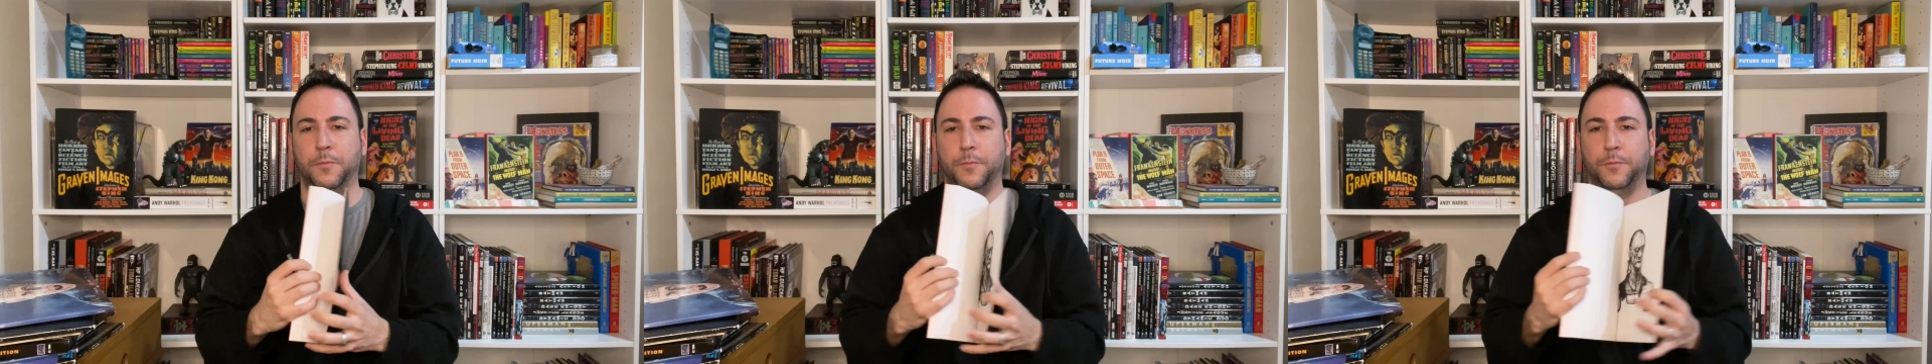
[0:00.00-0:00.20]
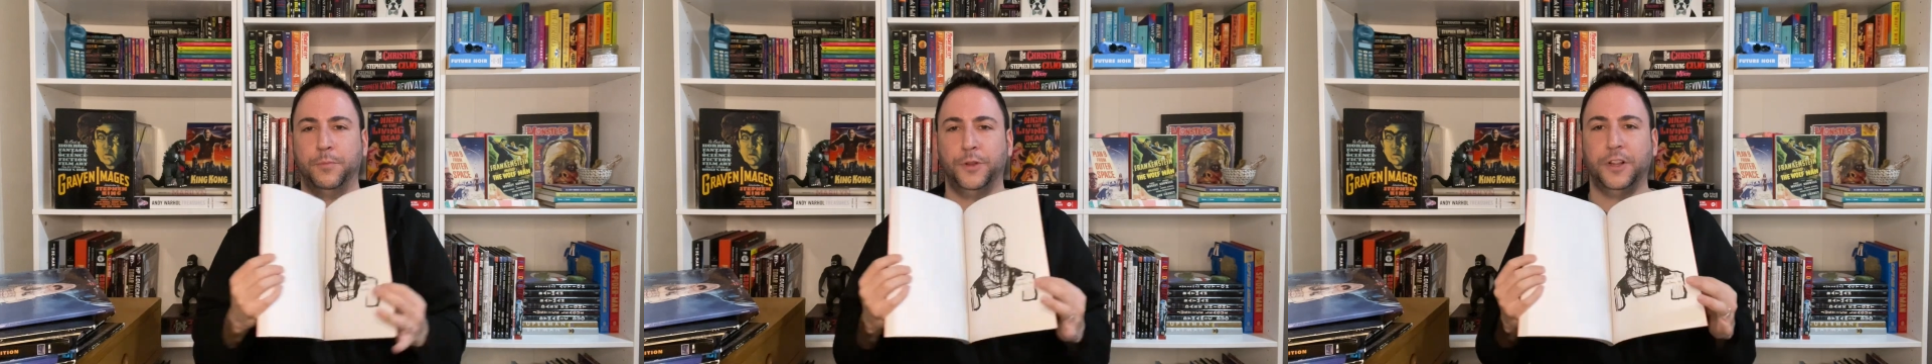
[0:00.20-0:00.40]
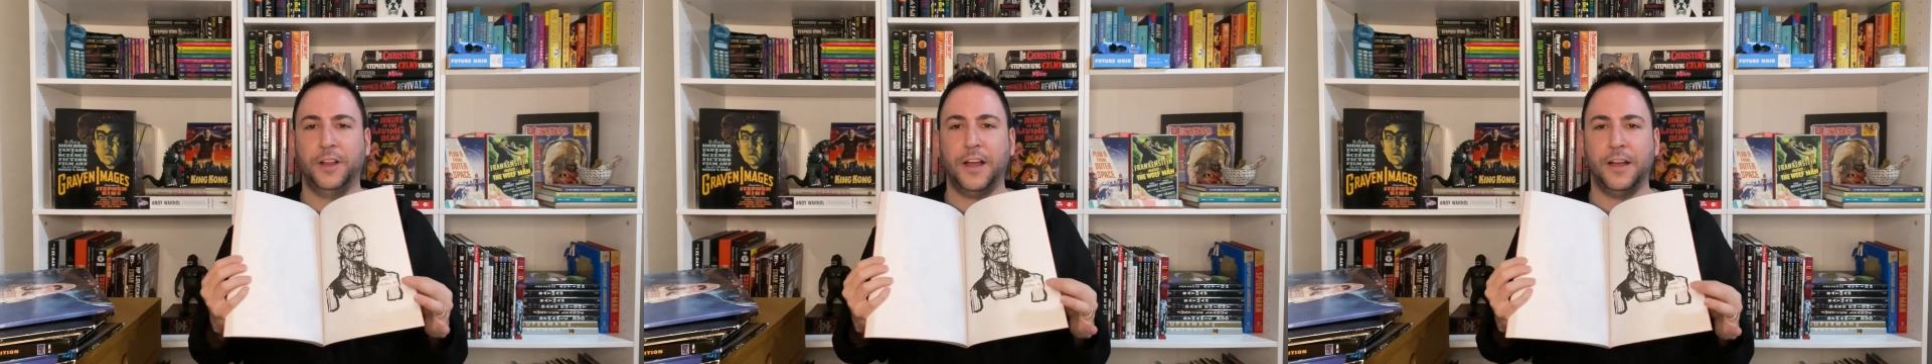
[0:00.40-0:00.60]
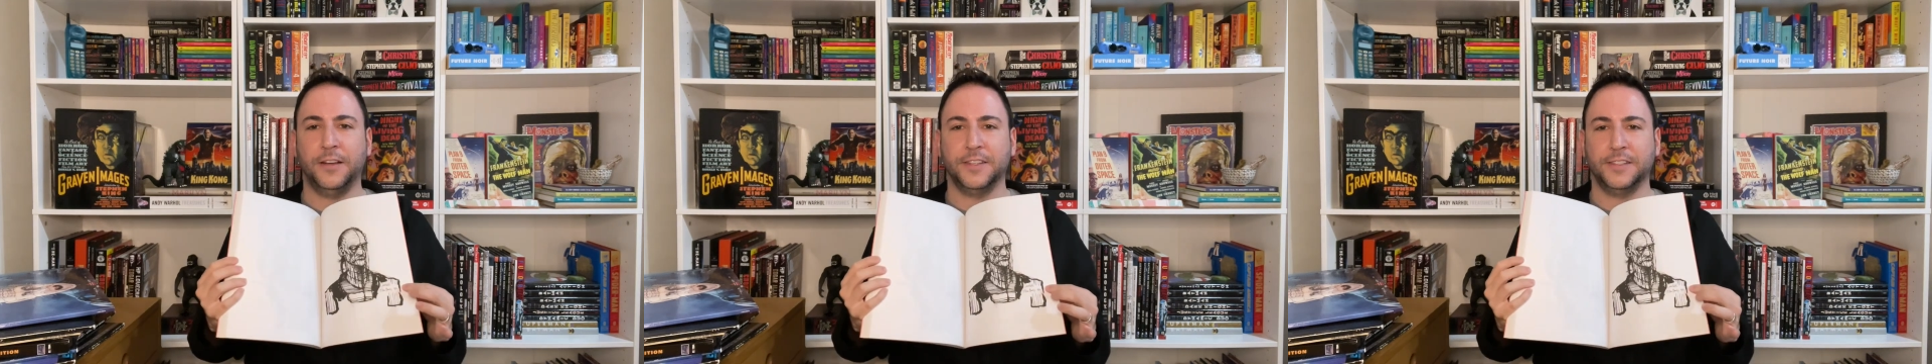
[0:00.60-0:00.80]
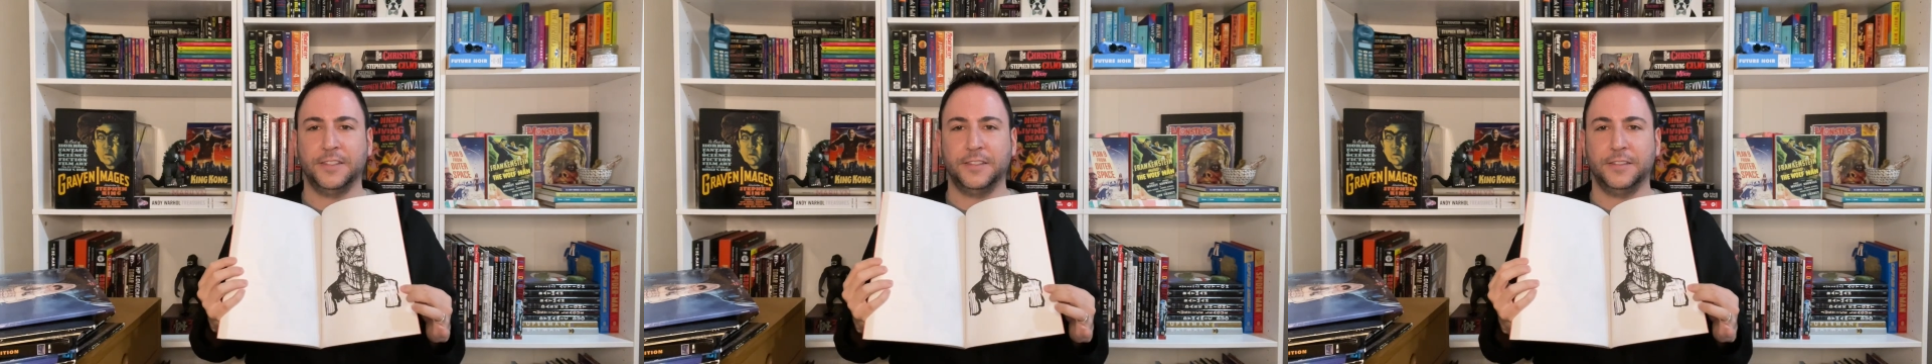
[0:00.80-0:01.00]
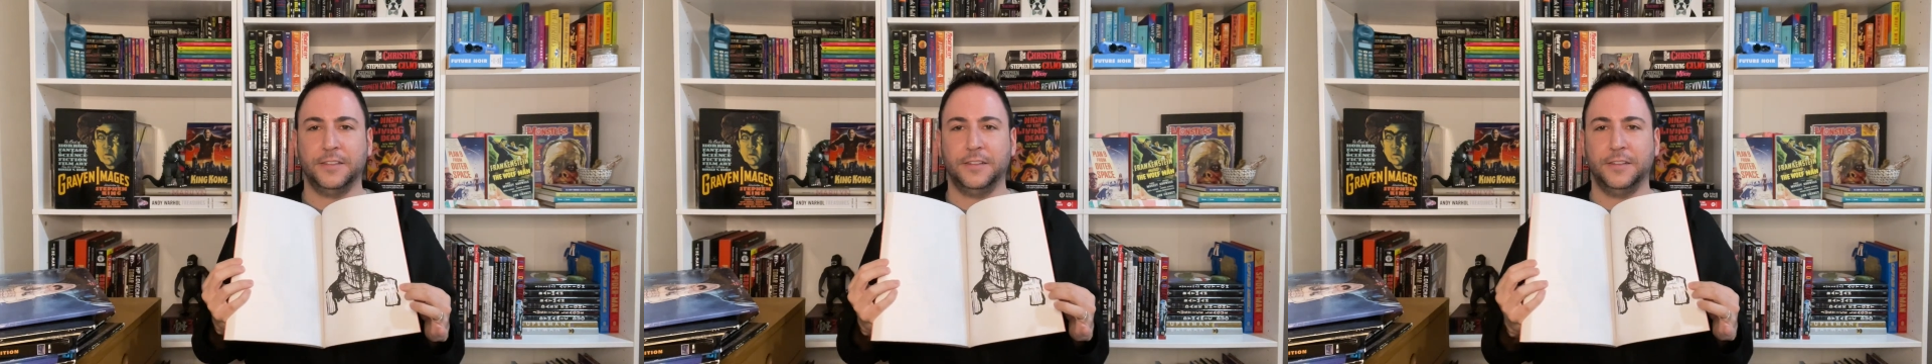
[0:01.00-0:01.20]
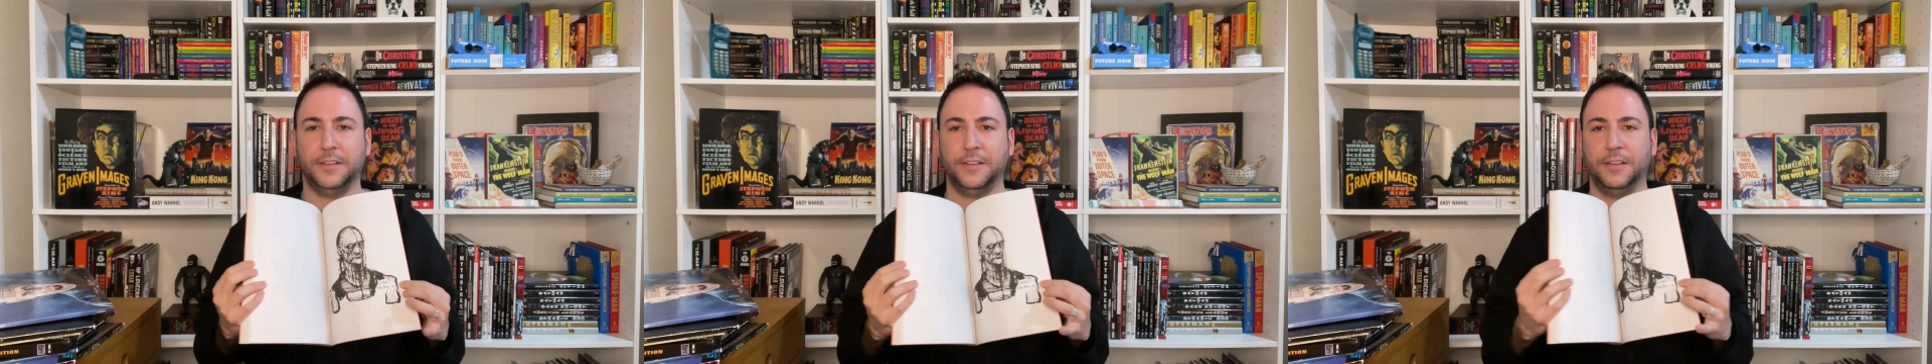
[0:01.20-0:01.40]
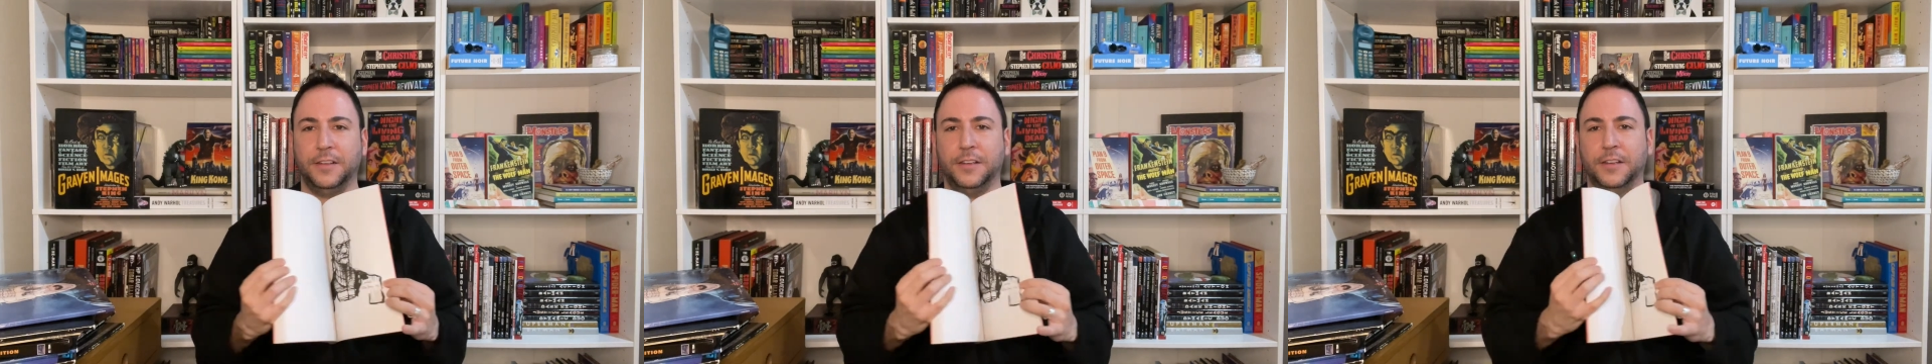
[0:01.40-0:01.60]
Plus
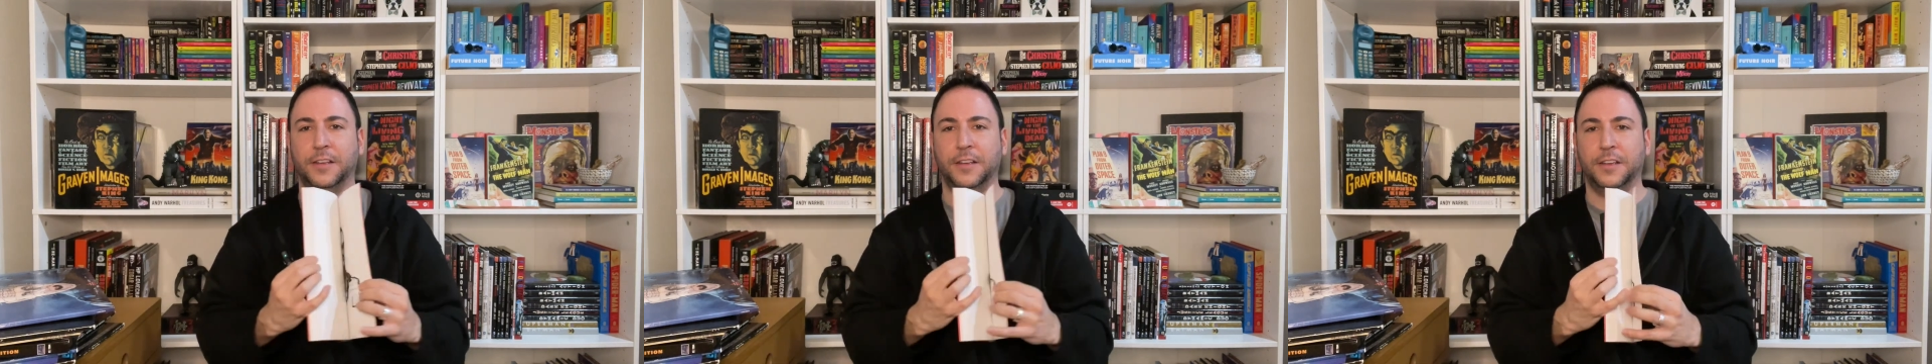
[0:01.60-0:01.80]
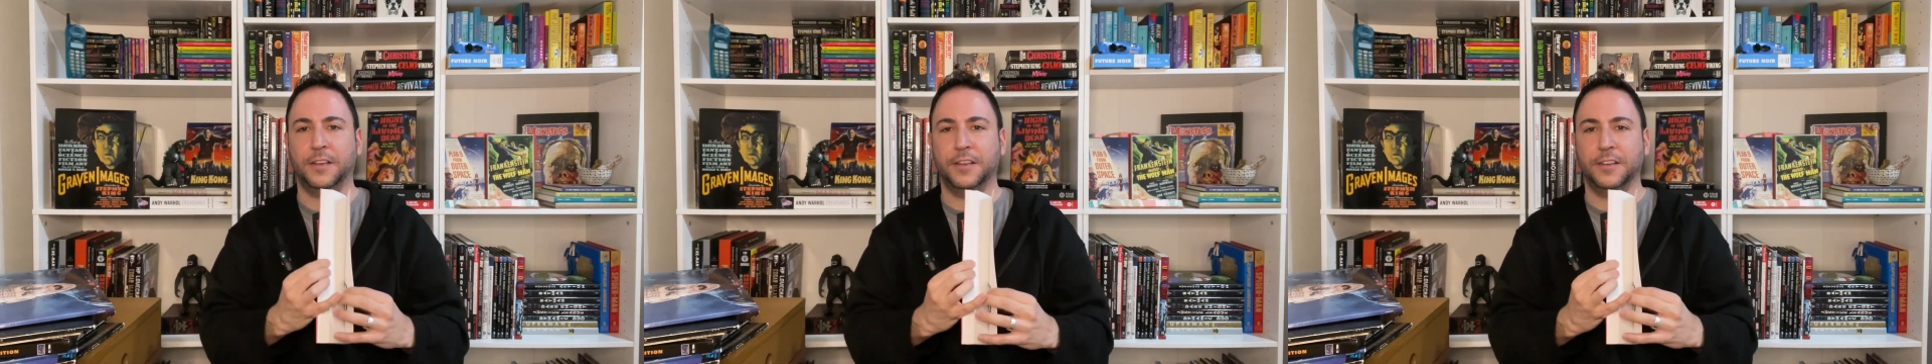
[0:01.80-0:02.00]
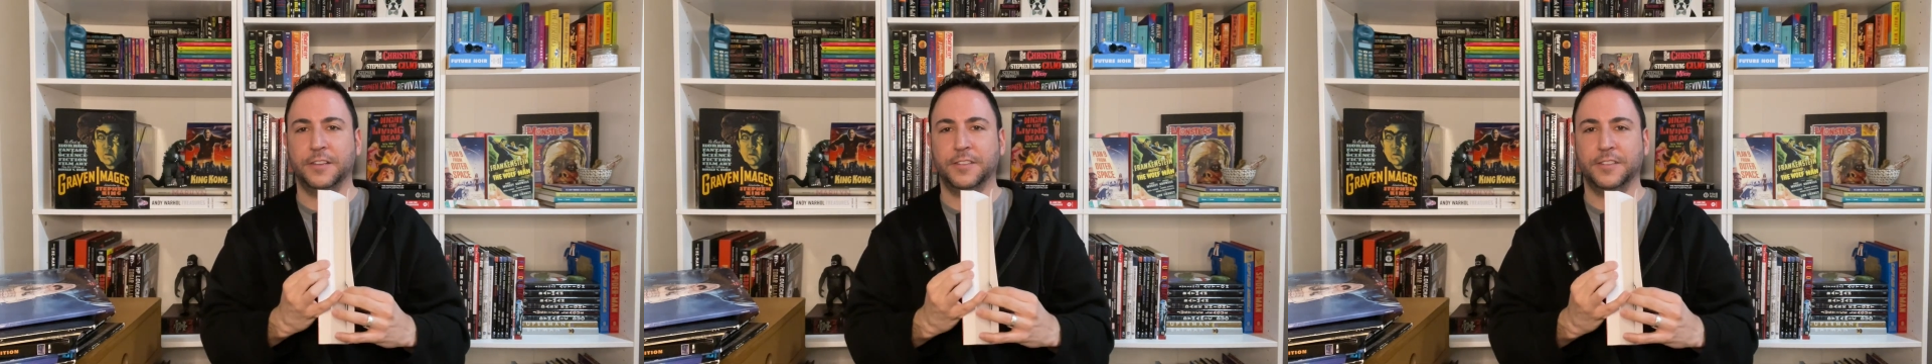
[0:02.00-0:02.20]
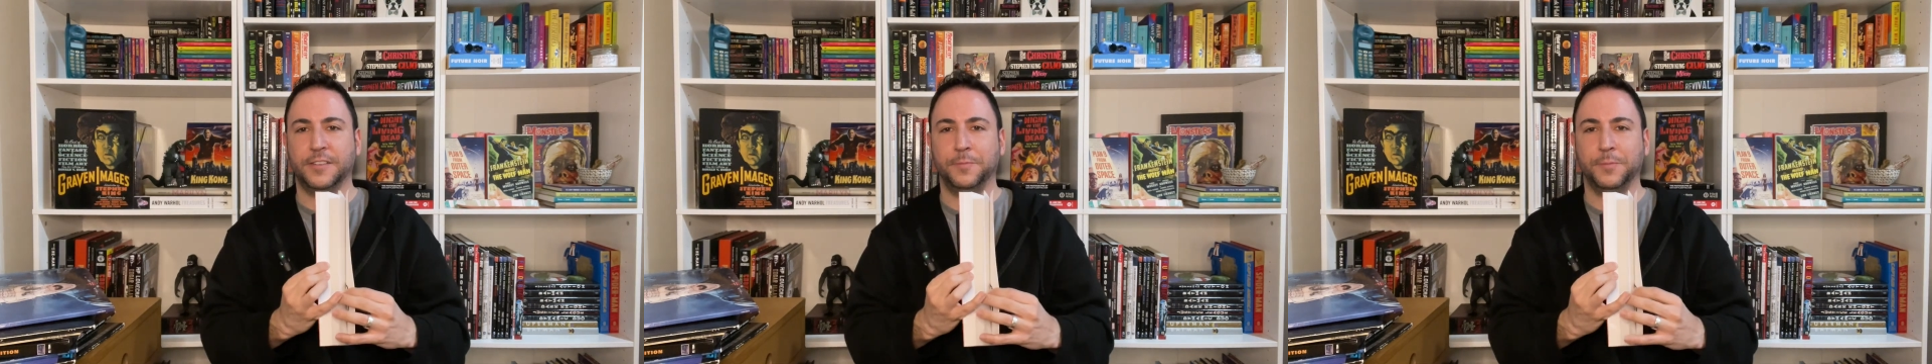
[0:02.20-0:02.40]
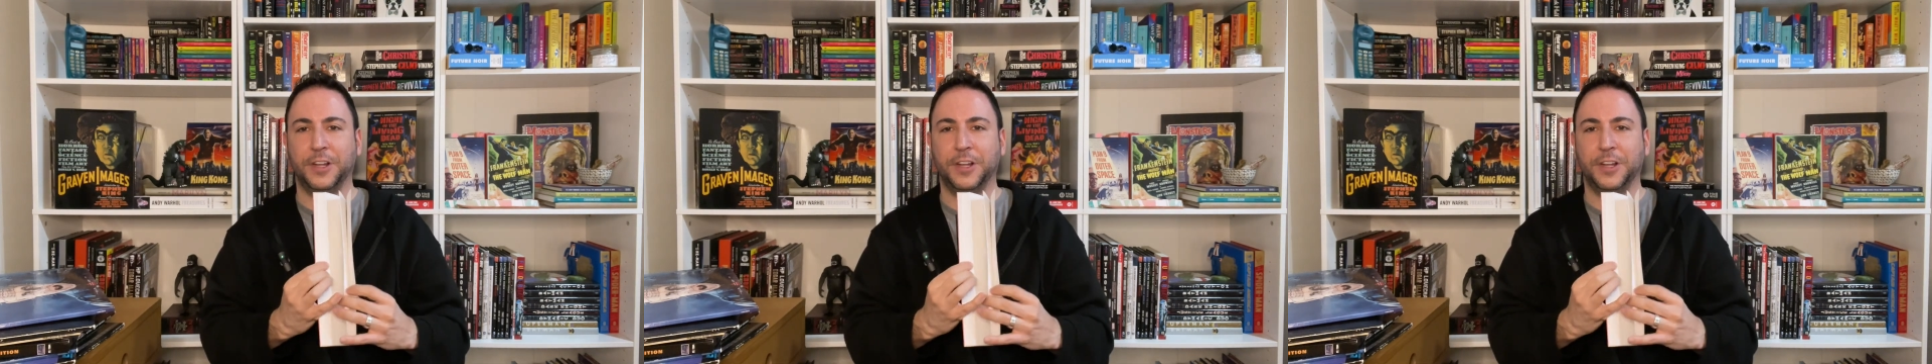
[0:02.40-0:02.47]
some